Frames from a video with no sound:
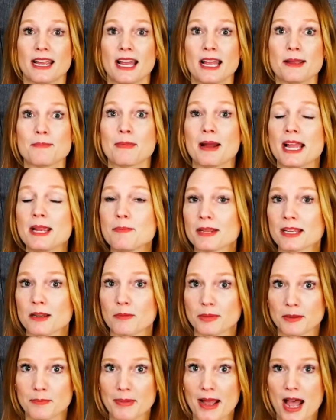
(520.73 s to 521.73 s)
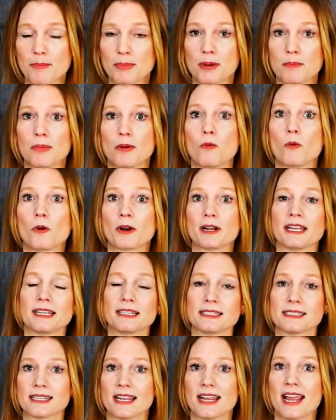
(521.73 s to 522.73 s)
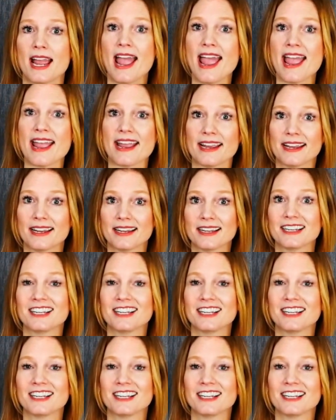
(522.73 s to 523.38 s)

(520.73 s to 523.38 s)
AI might be able to pop up a warning and say, hey,